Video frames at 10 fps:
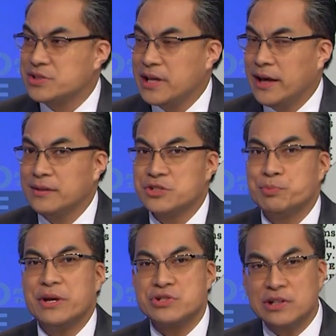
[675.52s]
and
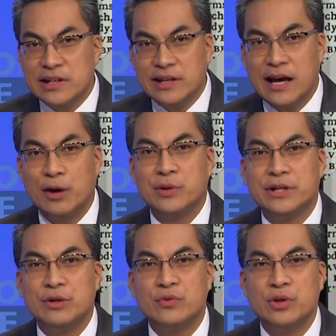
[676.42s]
especially our
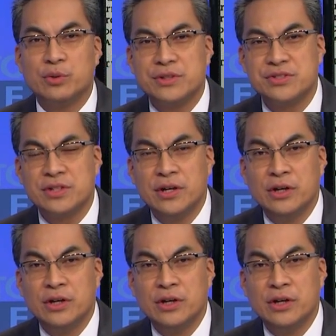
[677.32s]
dear viewers,